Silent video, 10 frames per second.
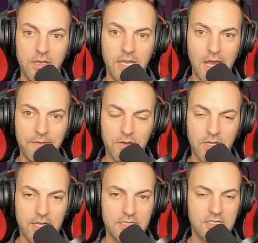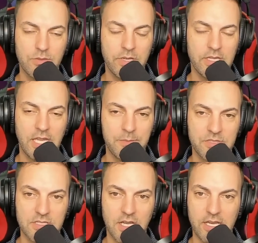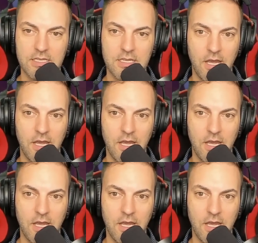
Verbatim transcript: Never. It's just the way the game's designed.